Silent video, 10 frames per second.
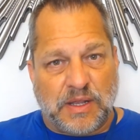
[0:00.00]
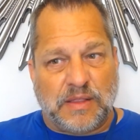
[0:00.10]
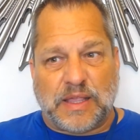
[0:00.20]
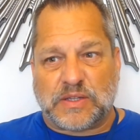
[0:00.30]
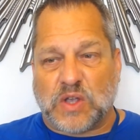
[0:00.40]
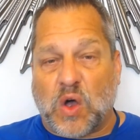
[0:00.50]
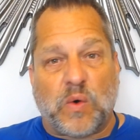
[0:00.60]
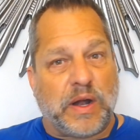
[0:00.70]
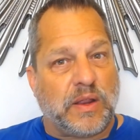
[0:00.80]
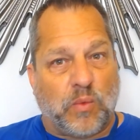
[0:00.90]
that's
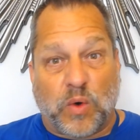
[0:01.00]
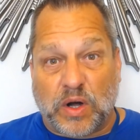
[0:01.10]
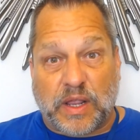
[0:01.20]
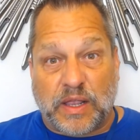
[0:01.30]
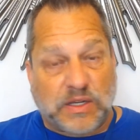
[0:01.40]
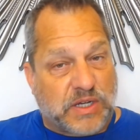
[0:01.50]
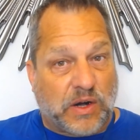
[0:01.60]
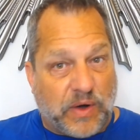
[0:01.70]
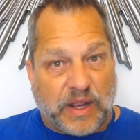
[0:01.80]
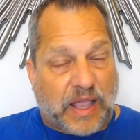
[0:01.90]
already working and
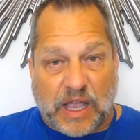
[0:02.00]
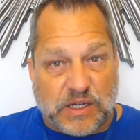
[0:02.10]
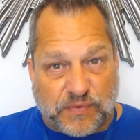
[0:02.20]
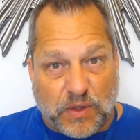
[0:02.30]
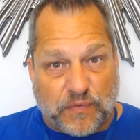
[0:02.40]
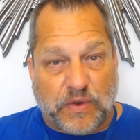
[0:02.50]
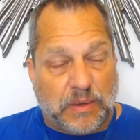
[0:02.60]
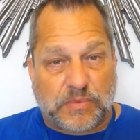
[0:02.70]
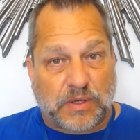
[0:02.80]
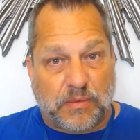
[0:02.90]
generating cash flow for
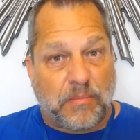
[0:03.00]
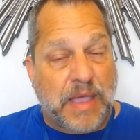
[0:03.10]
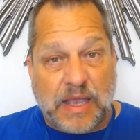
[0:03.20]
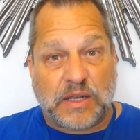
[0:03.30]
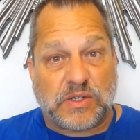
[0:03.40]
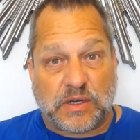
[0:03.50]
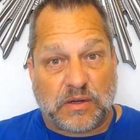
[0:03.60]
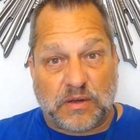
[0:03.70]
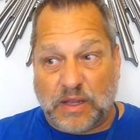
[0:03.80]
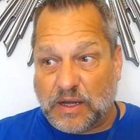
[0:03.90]
them to manage and
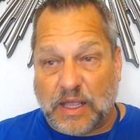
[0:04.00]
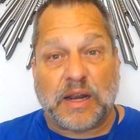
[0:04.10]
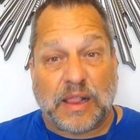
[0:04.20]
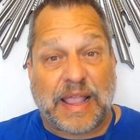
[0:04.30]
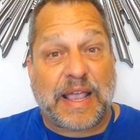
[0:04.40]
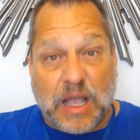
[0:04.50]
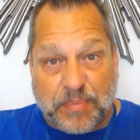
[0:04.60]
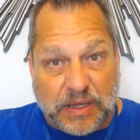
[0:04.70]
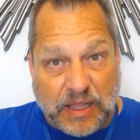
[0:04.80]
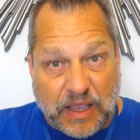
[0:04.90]
get a leg up
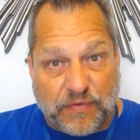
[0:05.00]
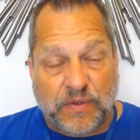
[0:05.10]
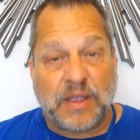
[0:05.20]
in life?